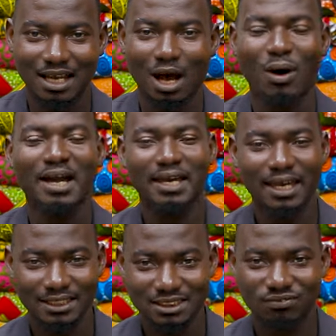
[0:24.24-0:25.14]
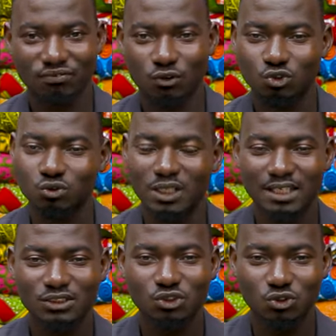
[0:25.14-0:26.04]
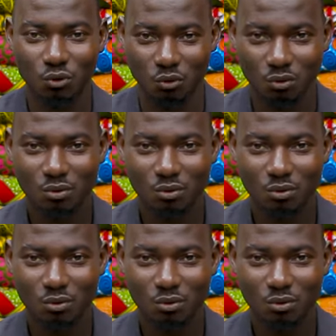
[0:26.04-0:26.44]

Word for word: Our guest for today's show